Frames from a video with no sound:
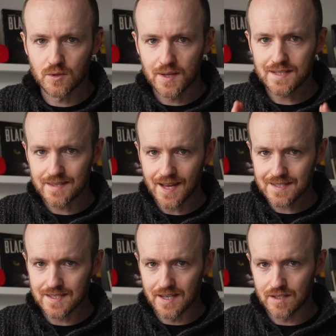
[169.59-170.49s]
So that's
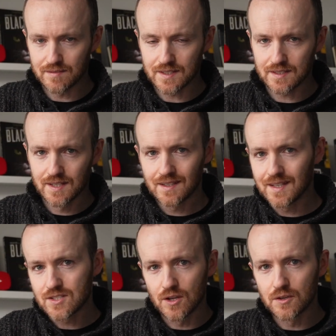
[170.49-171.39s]
that side of it.
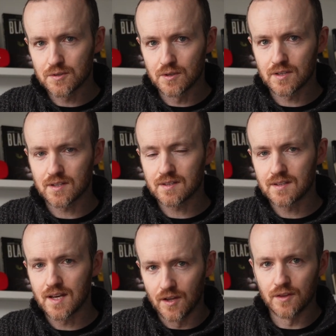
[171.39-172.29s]
Let's also look at
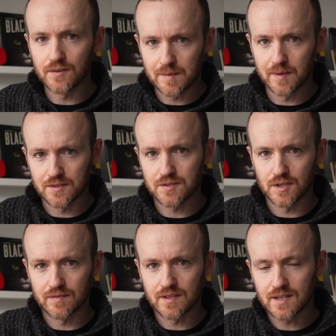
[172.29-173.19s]
another email
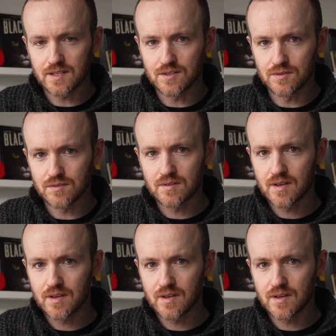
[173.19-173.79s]
server that I use,